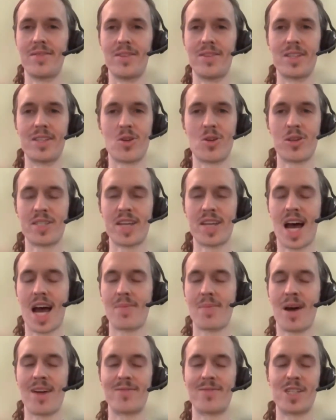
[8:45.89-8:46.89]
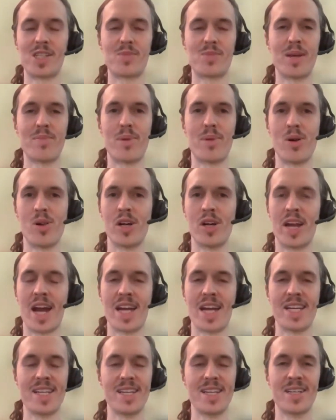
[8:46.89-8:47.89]
this whole time I've just been pulling
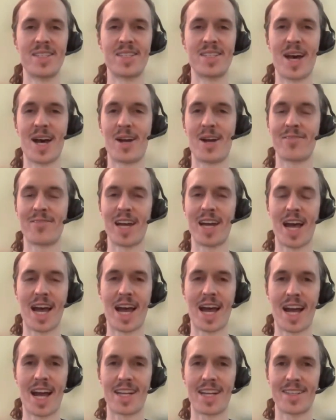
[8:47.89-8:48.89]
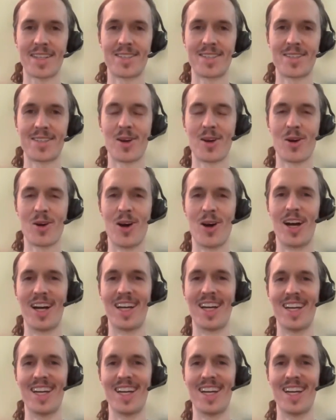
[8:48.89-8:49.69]
ideas out of a hat. So,